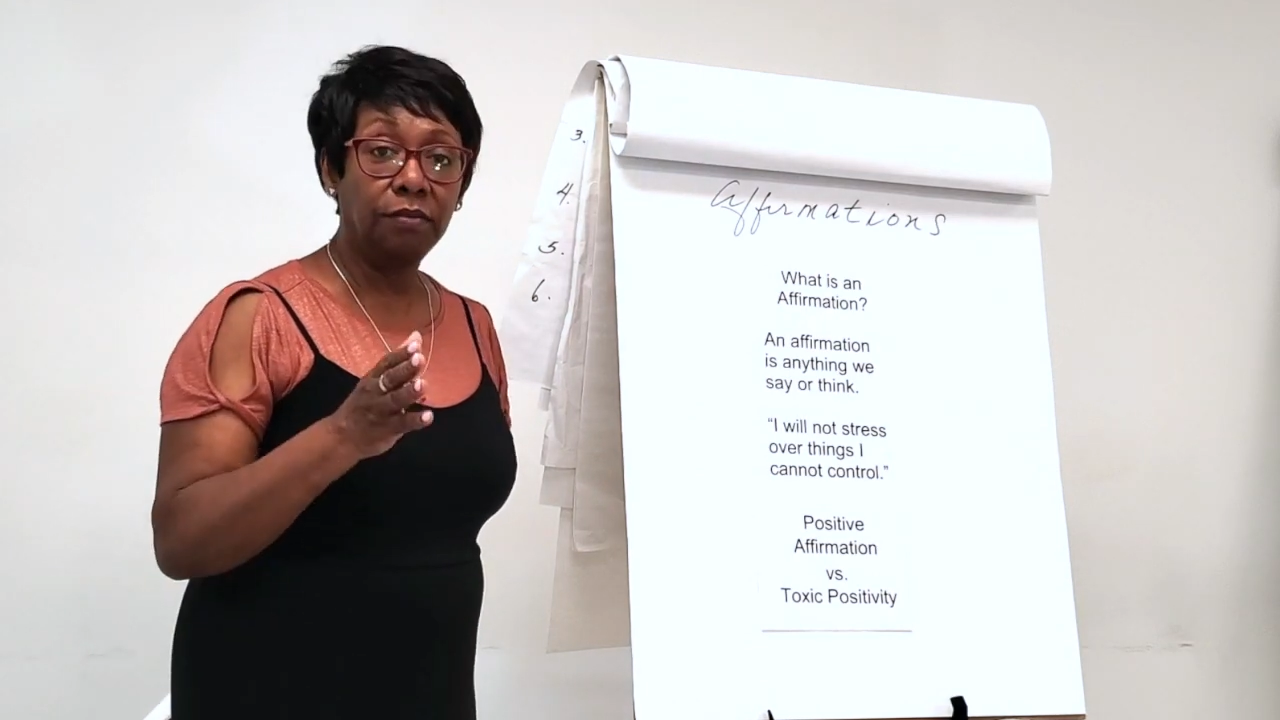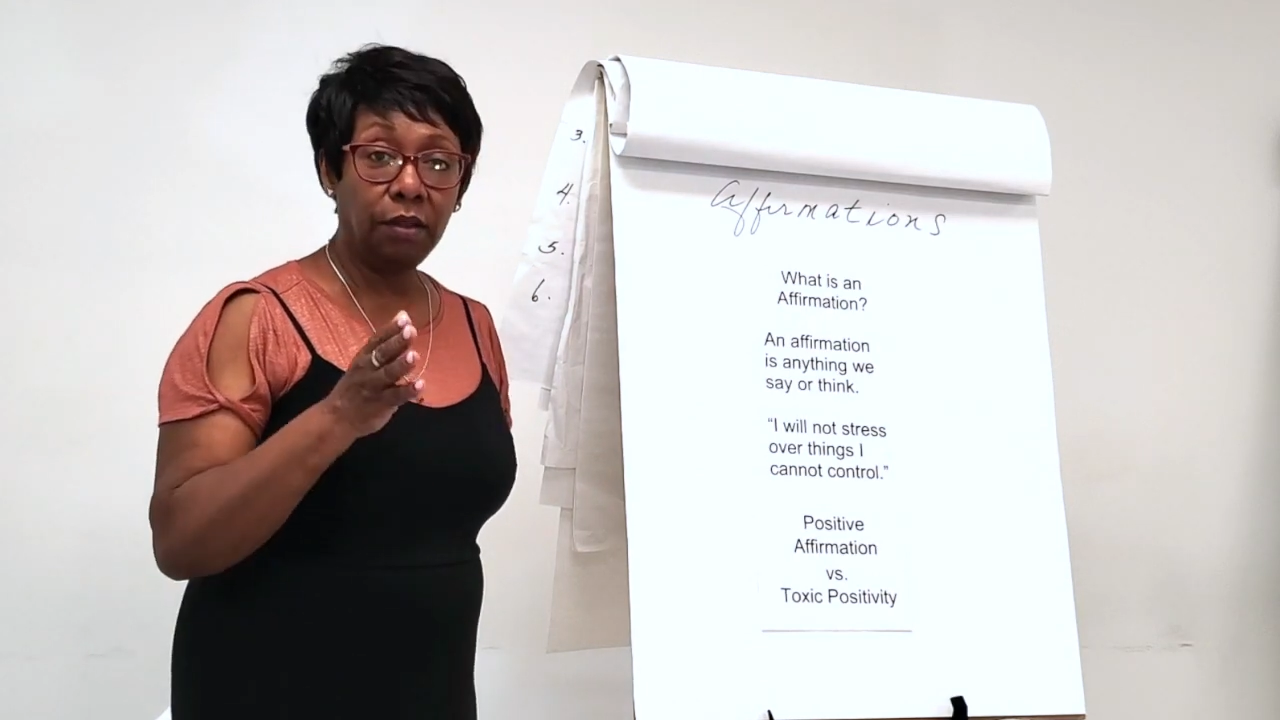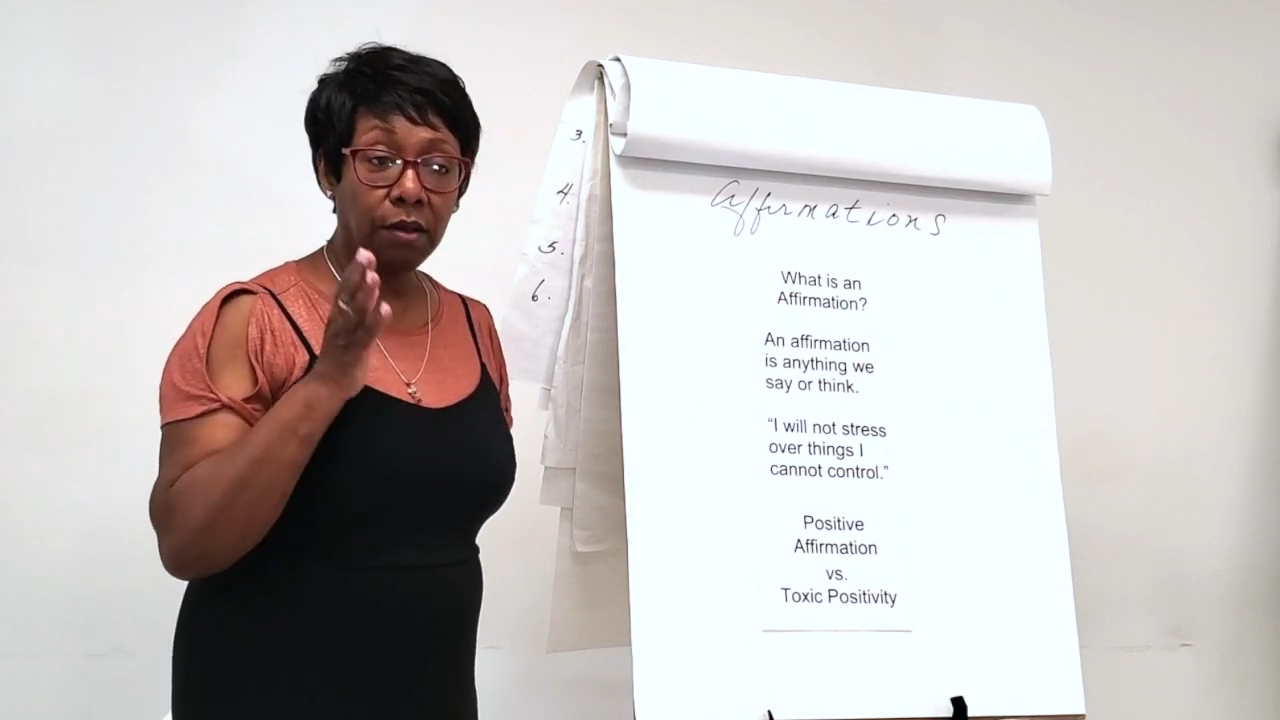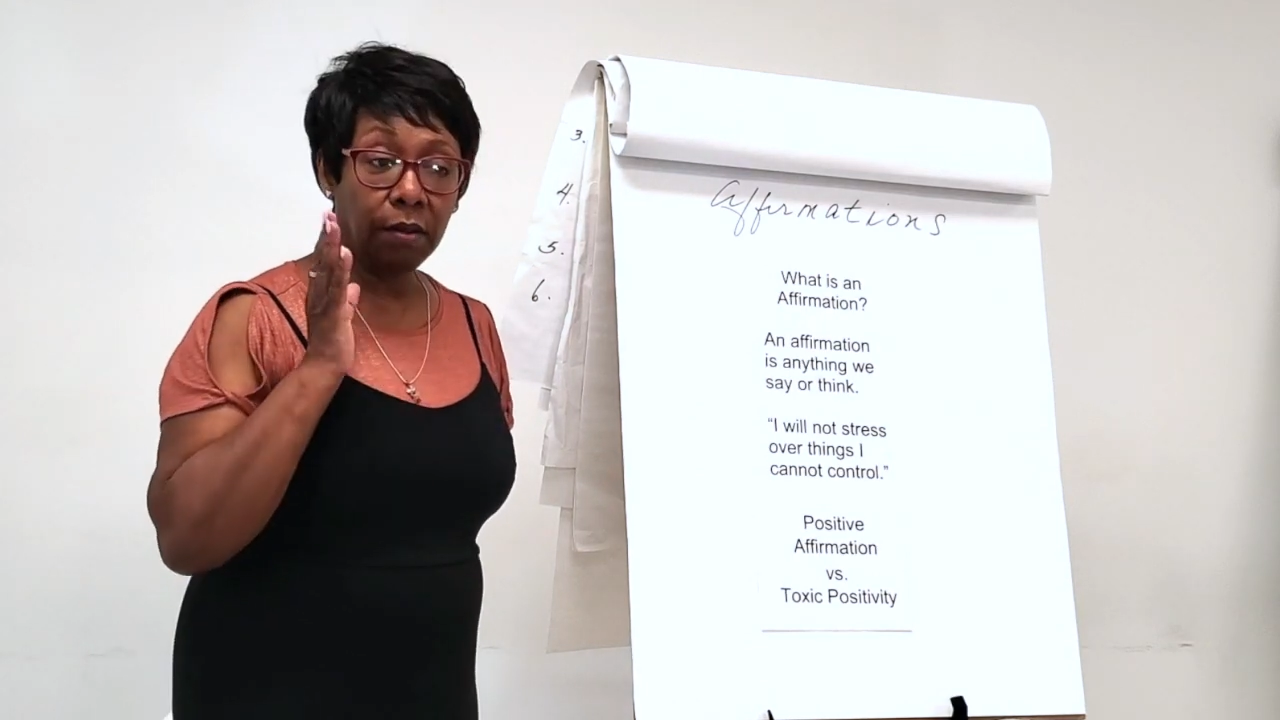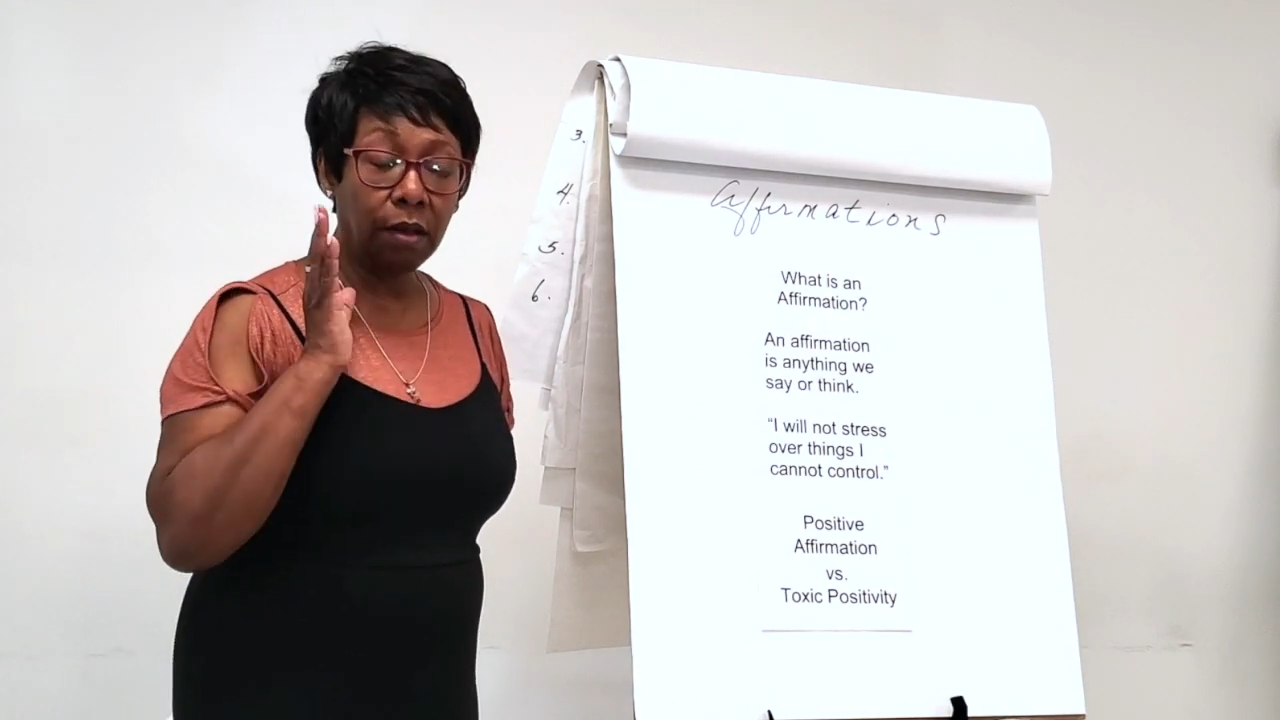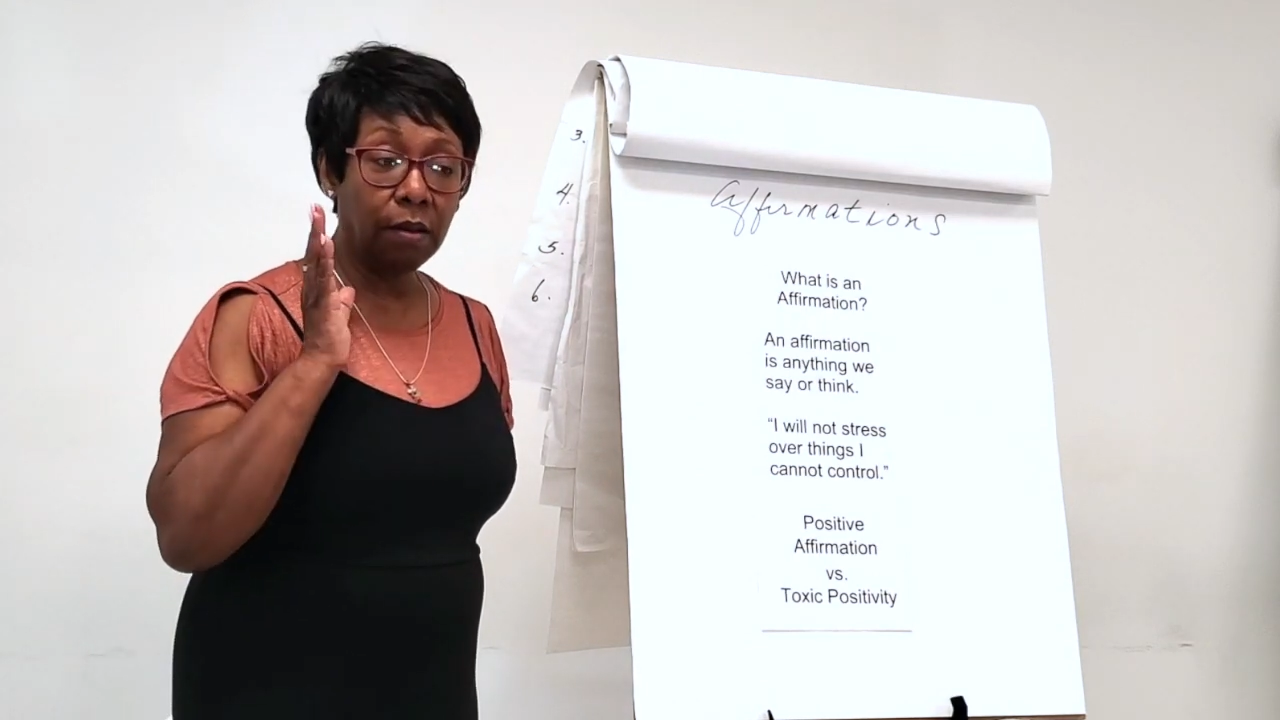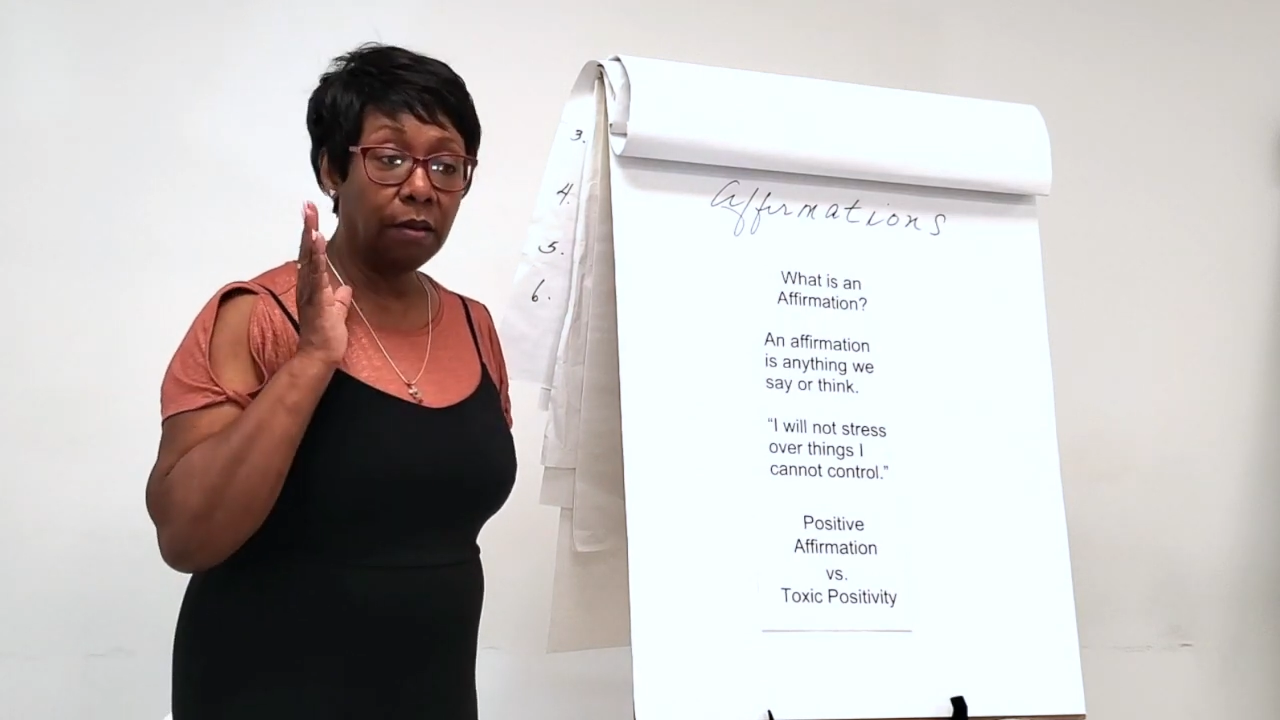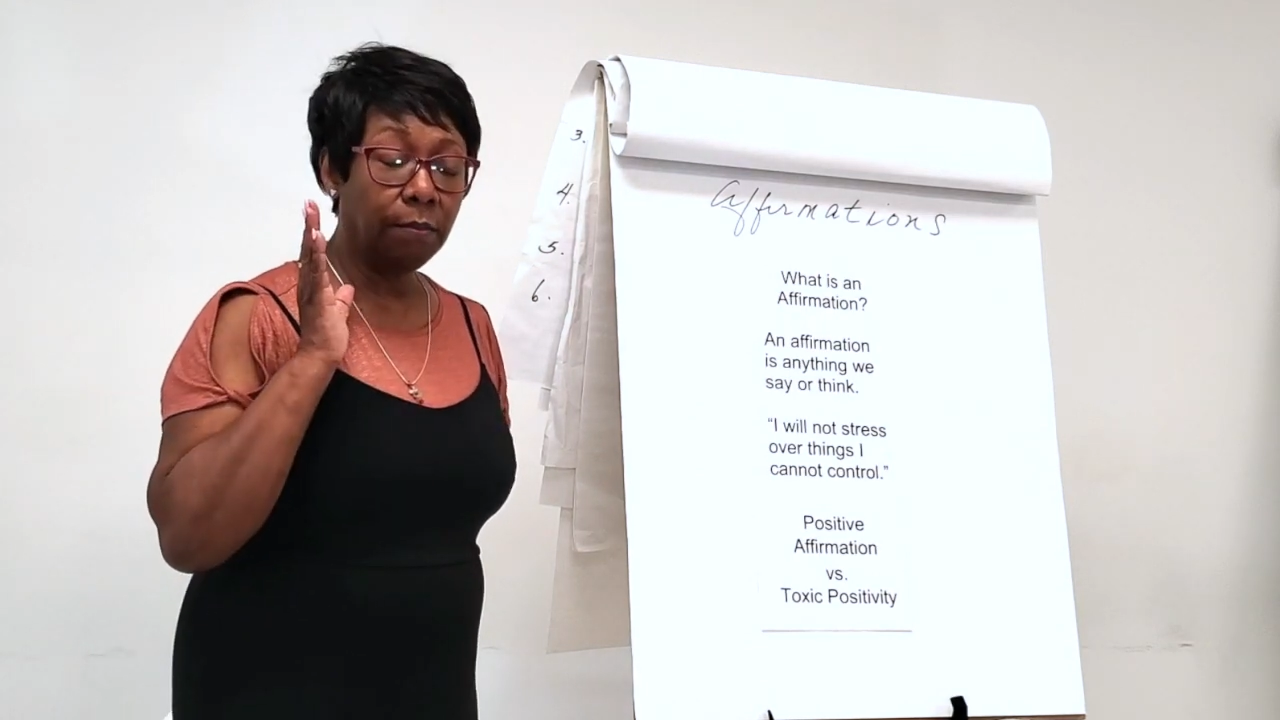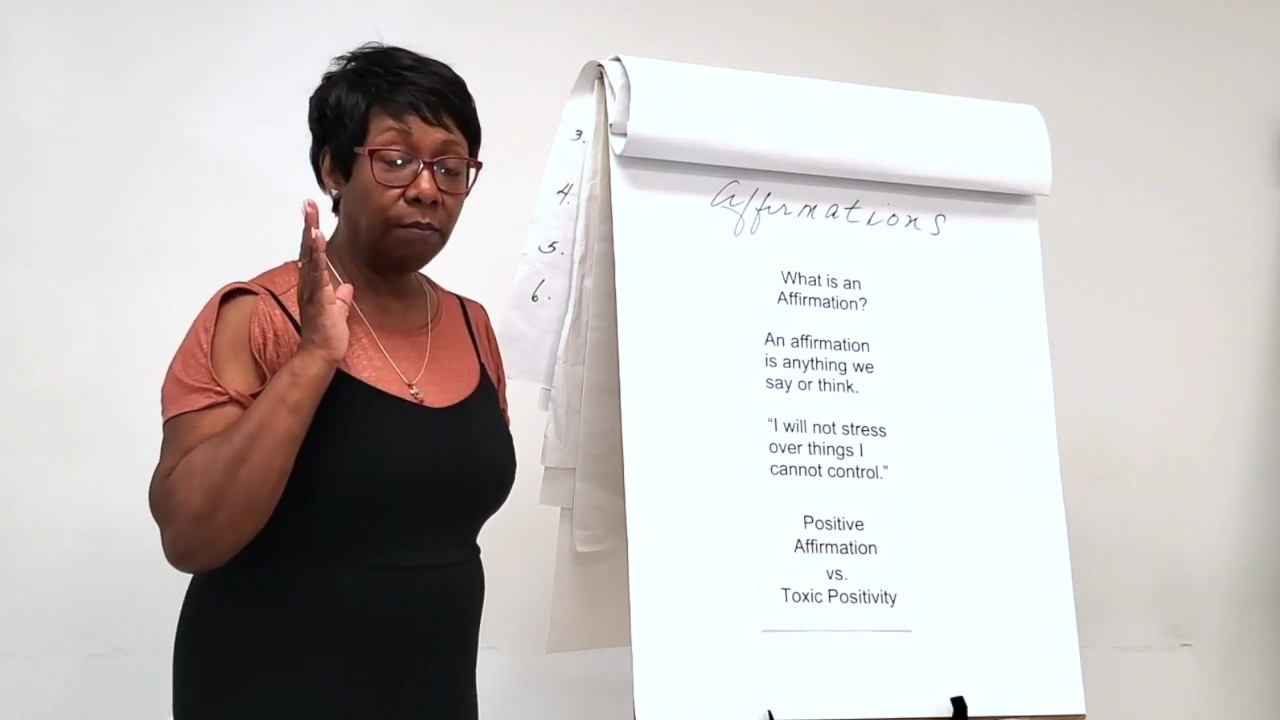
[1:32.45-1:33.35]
the